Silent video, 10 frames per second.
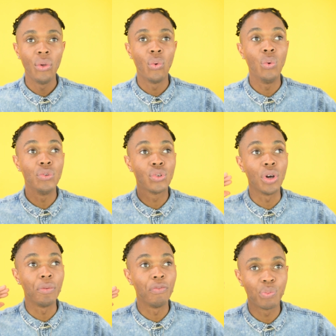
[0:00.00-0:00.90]
who's
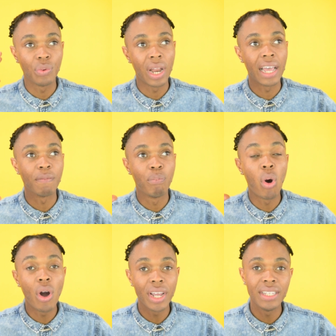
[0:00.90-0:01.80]
got like
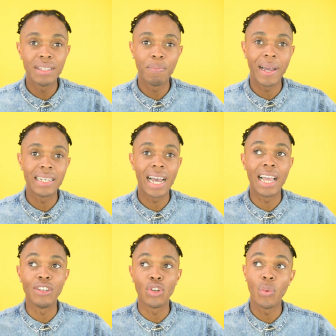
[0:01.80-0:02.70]
points, but
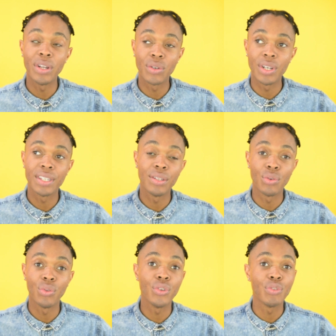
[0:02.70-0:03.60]
I don't want to listen to
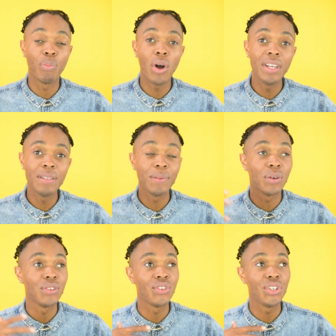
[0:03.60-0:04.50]
those points
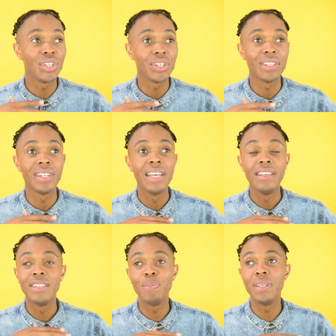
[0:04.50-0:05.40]
because she just
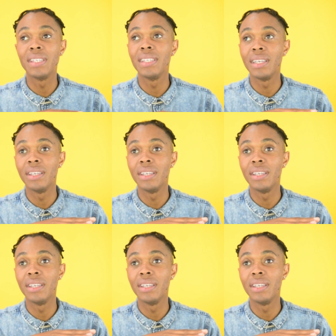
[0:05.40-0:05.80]
speaks